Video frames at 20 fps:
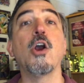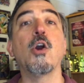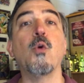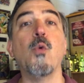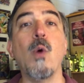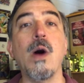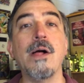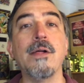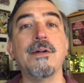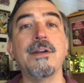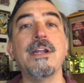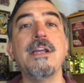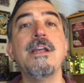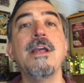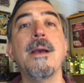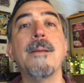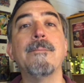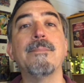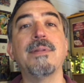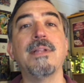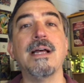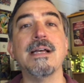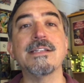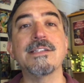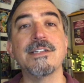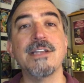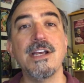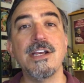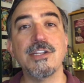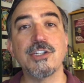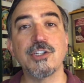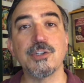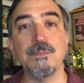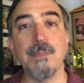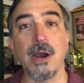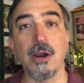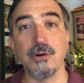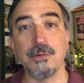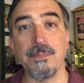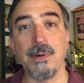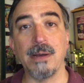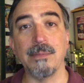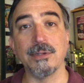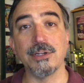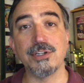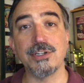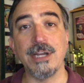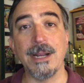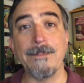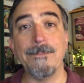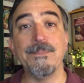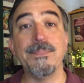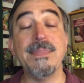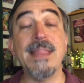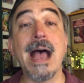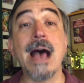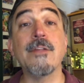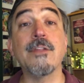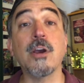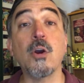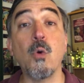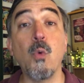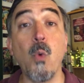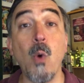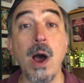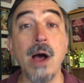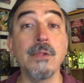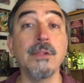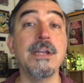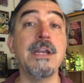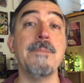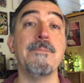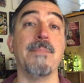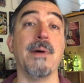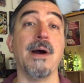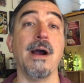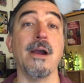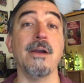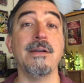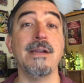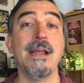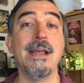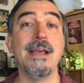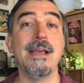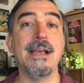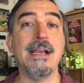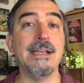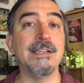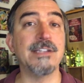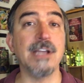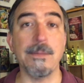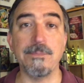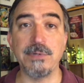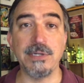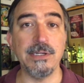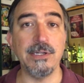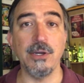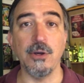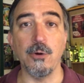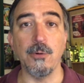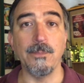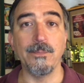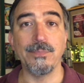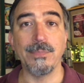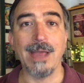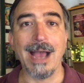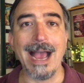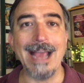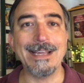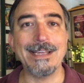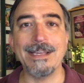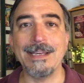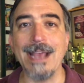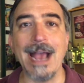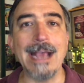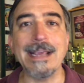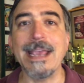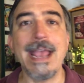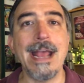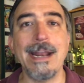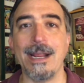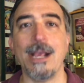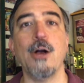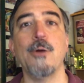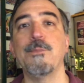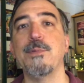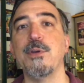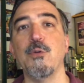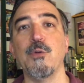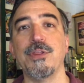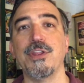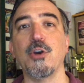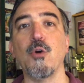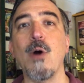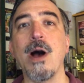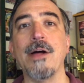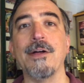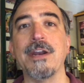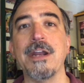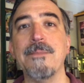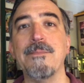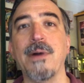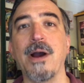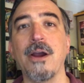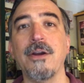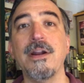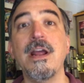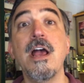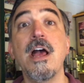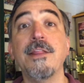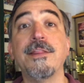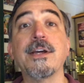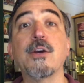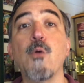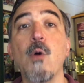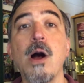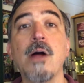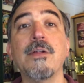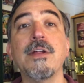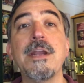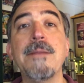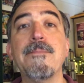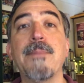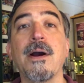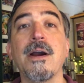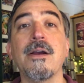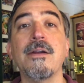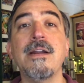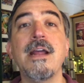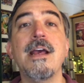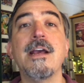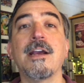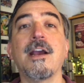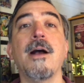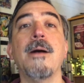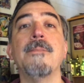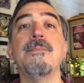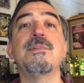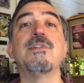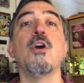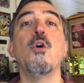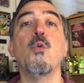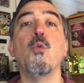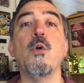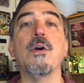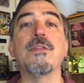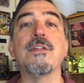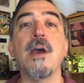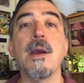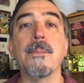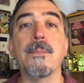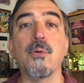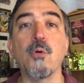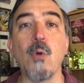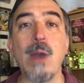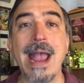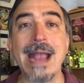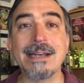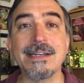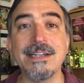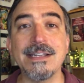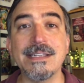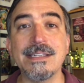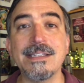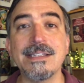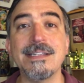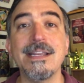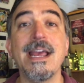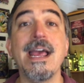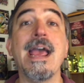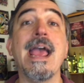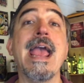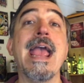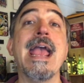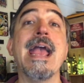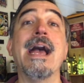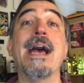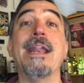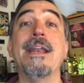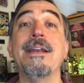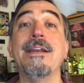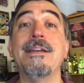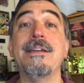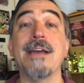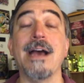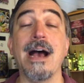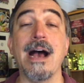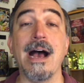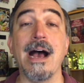Quality plus smart publishing. Now, the quality part is up to you. I can't help you with the quality part. The quality part comes with practice and